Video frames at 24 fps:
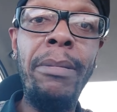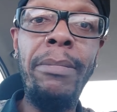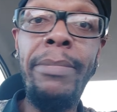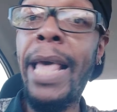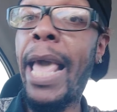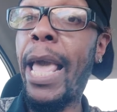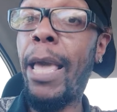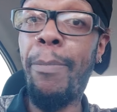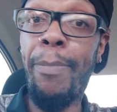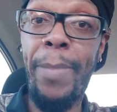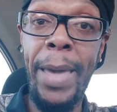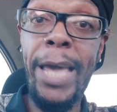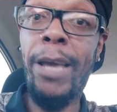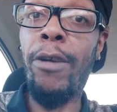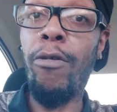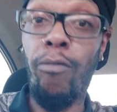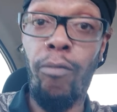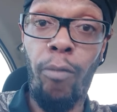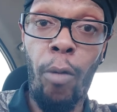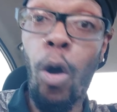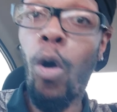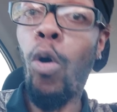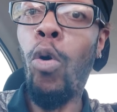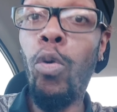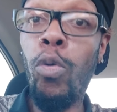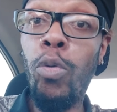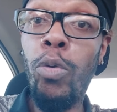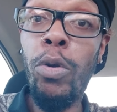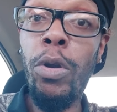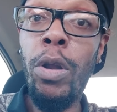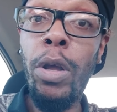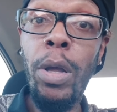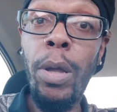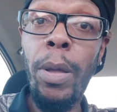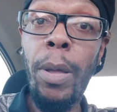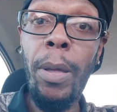they big
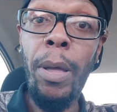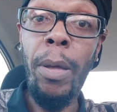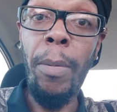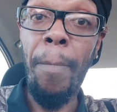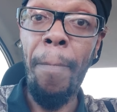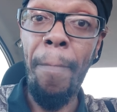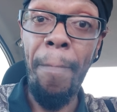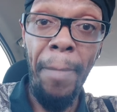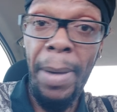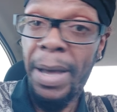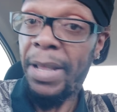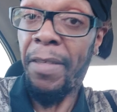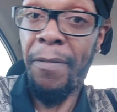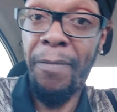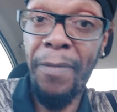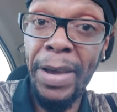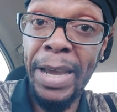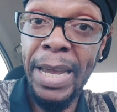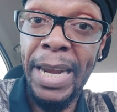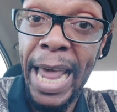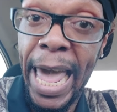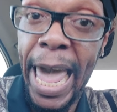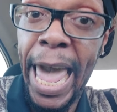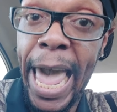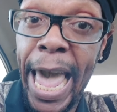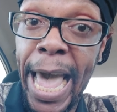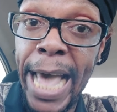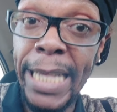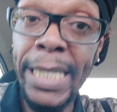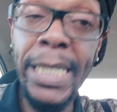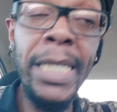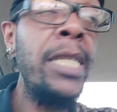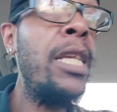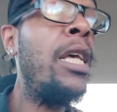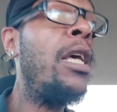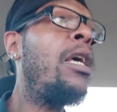grown motherfucking
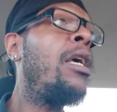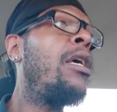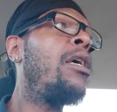ass